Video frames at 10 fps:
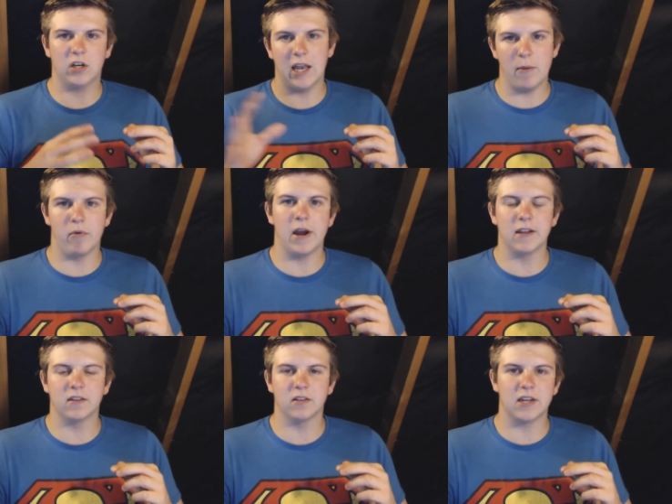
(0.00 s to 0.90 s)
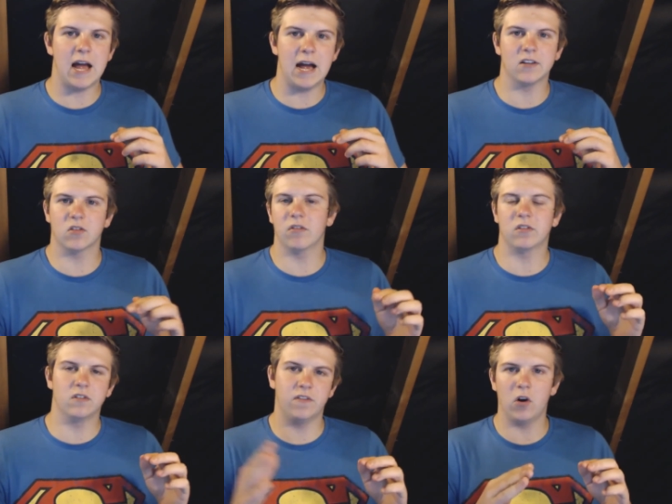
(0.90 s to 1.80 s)
collaborators as other
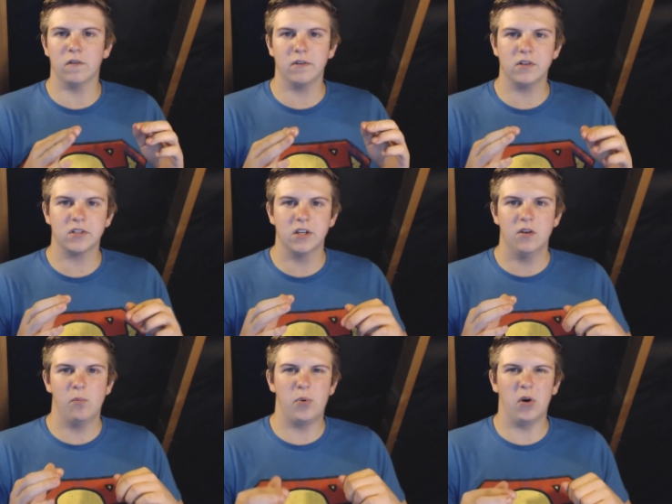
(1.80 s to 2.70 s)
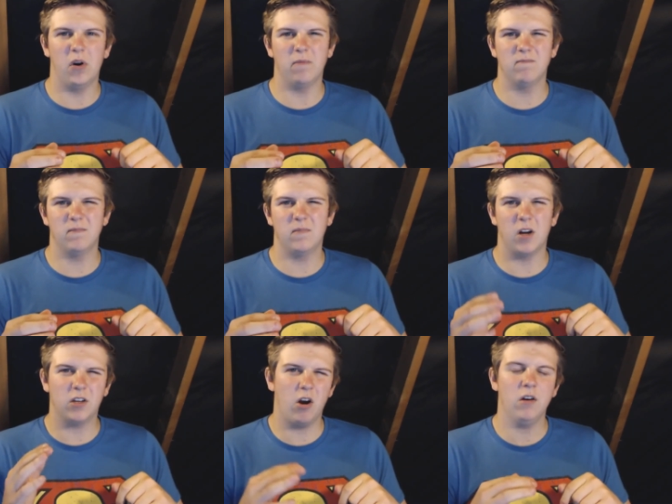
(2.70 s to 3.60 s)
survivors, but
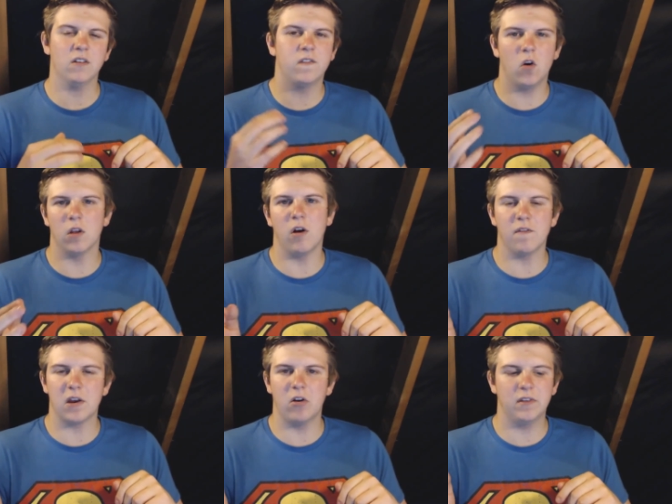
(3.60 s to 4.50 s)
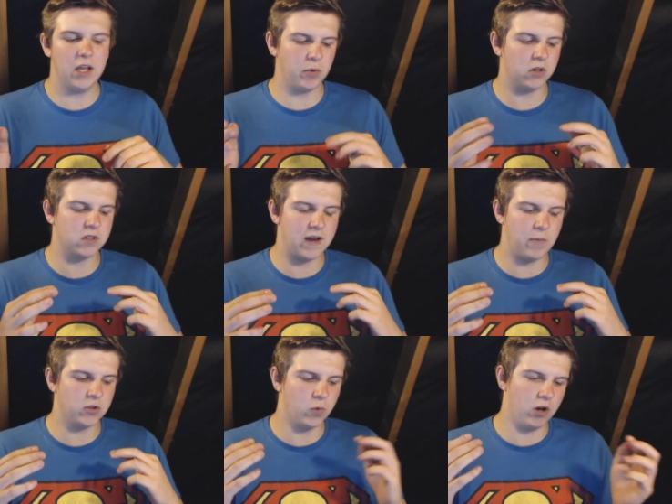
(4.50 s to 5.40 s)
I kind of fallen off that idea because of
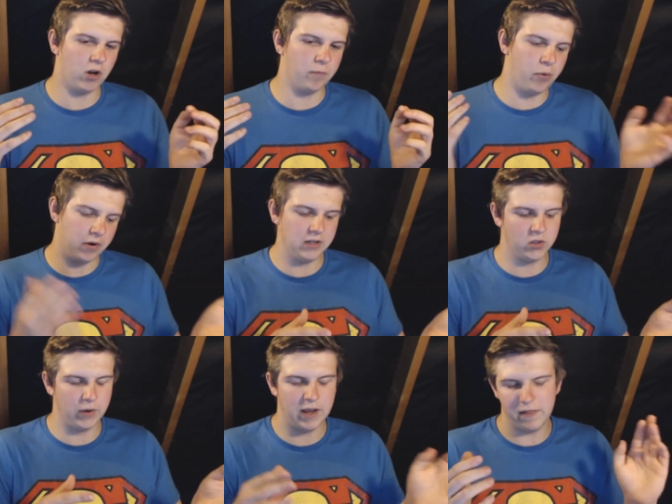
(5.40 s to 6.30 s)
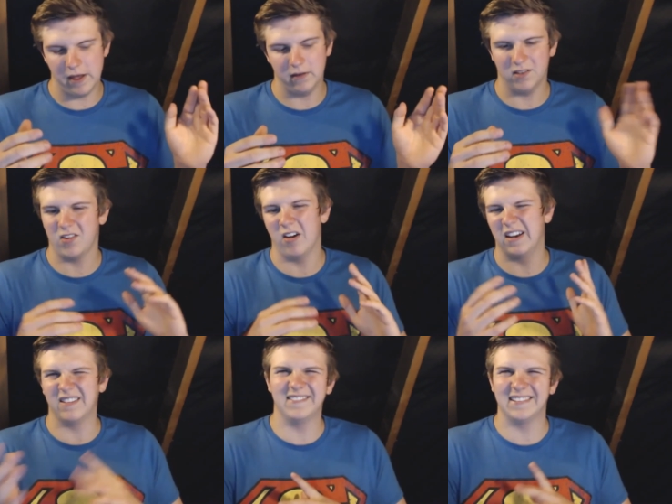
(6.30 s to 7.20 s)
how much work I put into it, and then
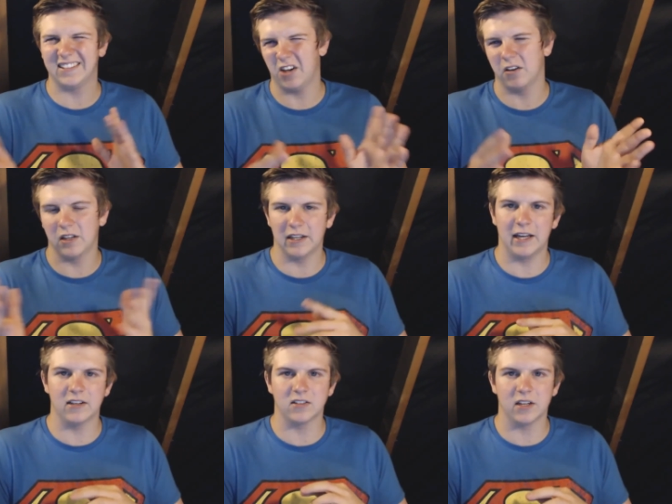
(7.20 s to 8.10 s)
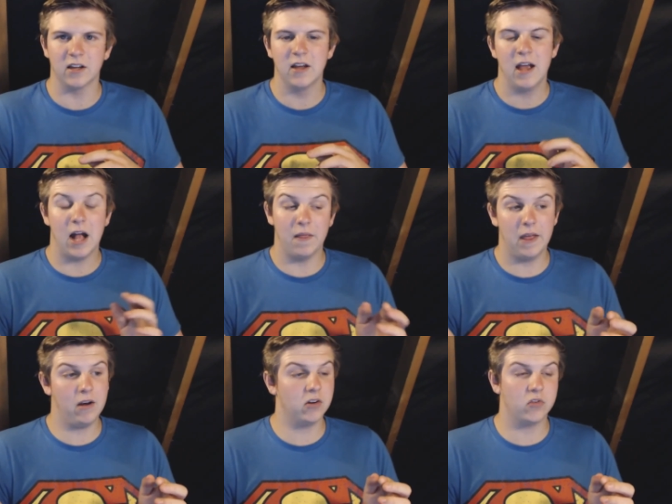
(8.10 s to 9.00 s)
decided kind of against it. And
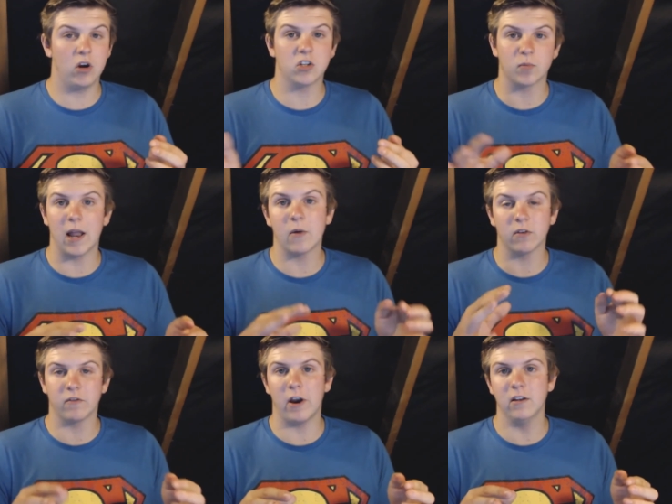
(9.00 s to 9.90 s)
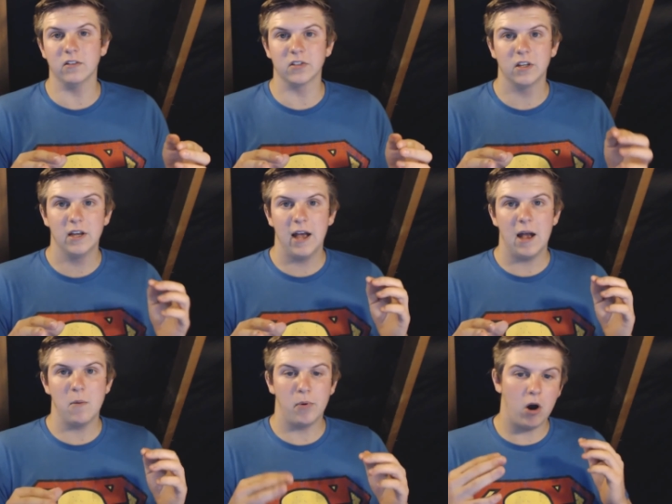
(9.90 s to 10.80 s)
then I tried just playing with friends,
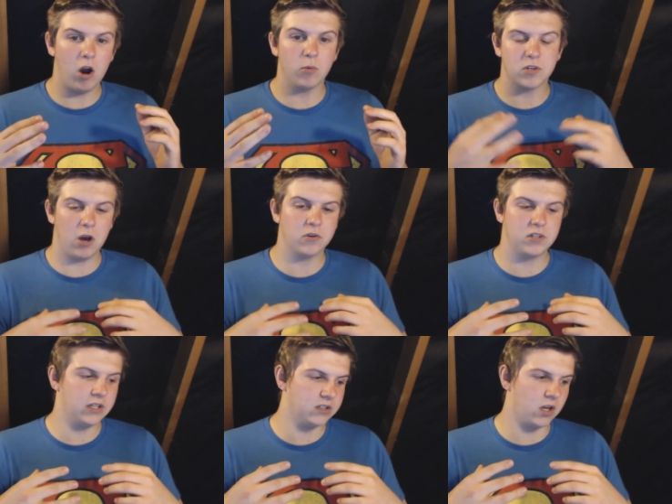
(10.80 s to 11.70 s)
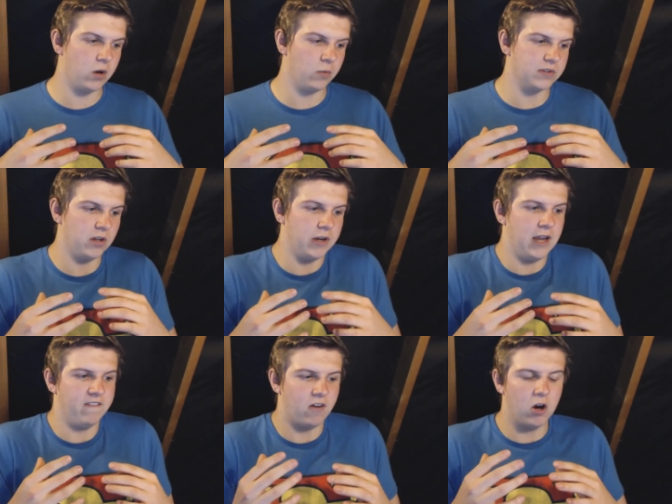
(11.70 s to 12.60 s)
but I was hosting, so it was
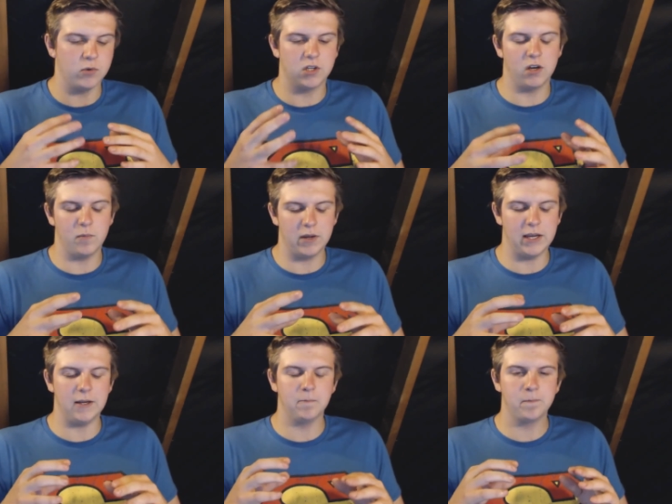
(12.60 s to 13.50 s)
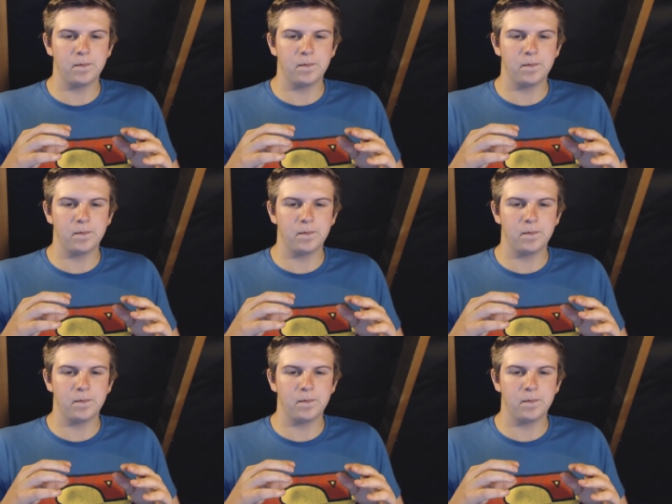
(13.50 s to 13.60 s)
like if I was going to be